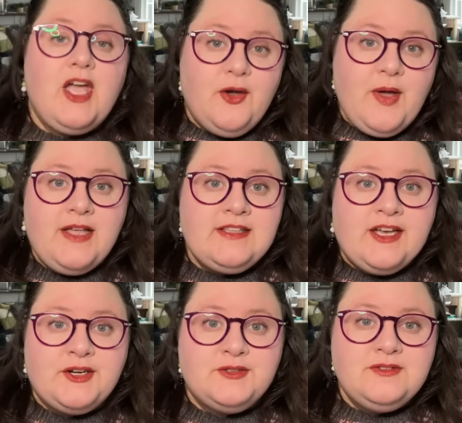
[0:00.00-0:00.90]
Oh,
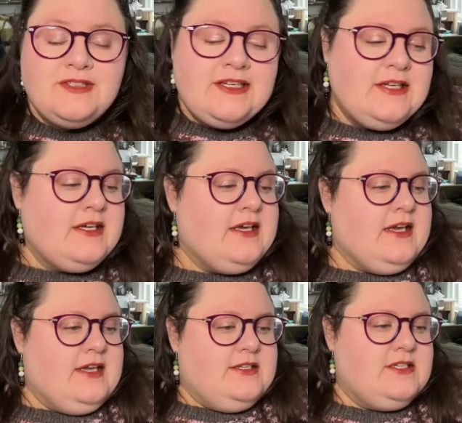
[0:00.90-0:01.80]

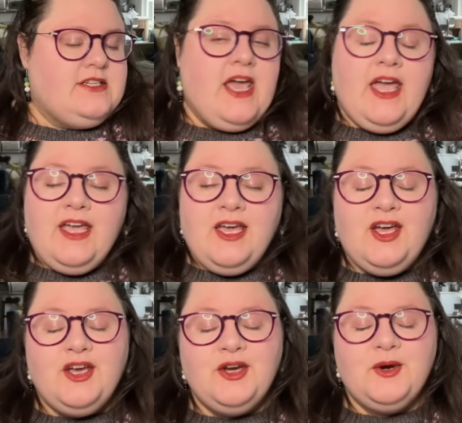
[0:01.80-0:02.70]
hello. Today,
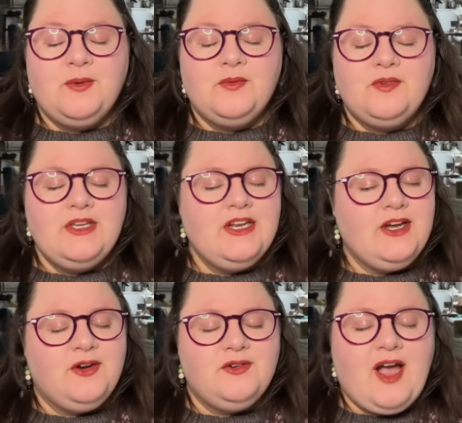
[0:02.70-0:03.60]
you
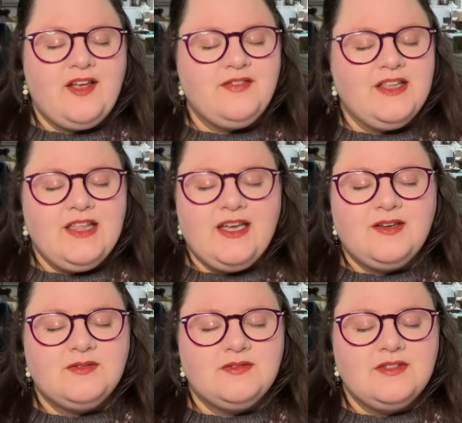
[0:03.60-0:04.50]
know, I feel
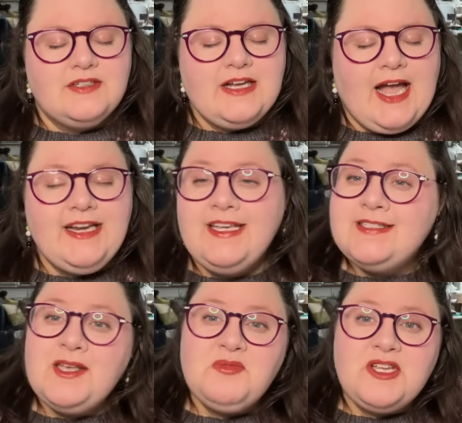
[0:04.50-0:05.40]
like I
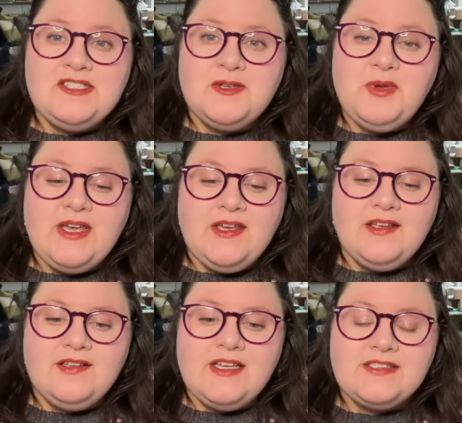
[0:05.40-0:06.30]
need something to
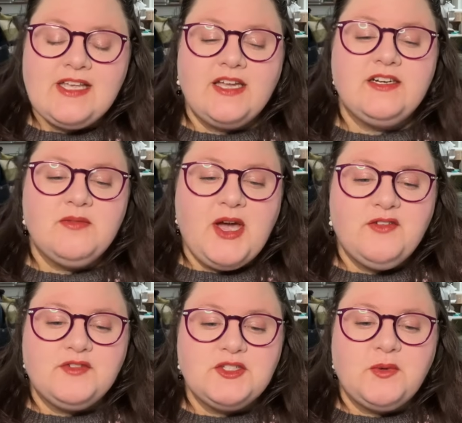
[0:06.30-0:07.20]
be excited
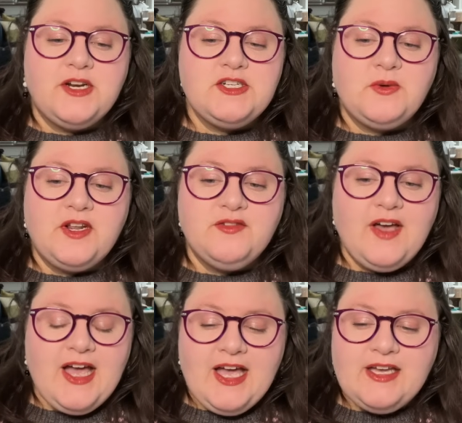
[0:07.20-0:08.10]
about for twenty
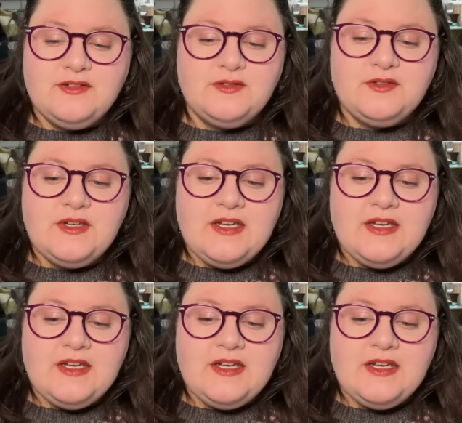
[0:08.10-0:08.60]
twenty-five.